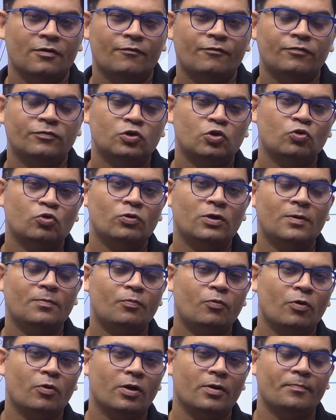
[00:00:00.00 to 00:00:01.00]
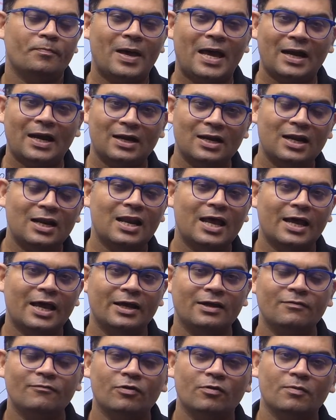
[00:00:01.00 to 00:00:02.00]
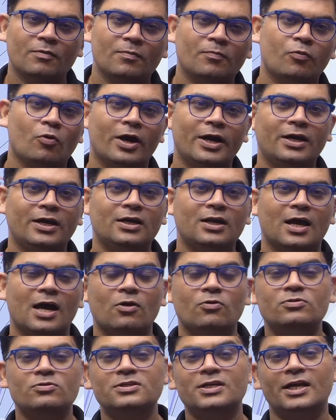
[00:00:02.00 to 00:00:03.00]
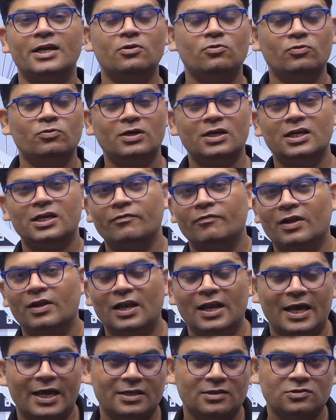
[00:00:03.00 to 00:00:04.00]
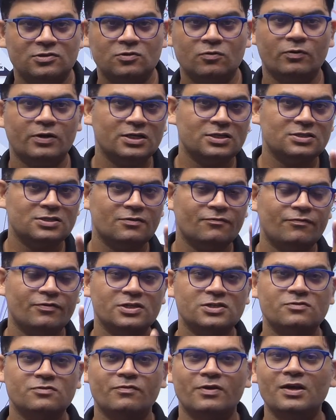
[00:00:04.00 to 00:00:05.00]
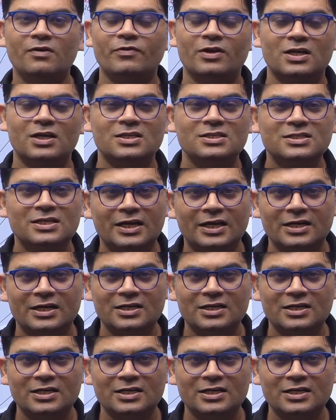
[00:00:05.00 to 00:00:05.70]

through a parallel line from a point outside to a given line. So what is the first way? We can say it is